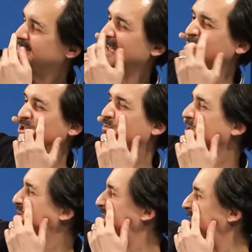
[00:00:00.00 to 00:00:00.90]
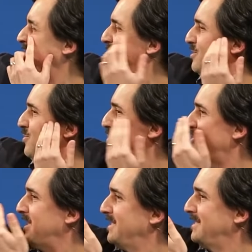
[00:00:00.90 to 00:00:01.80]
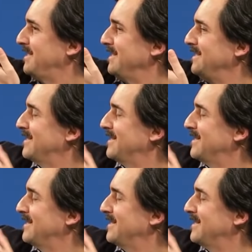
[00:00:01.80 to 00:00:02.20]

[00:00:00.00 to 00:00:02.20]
And actually we're cheating because we're already stealing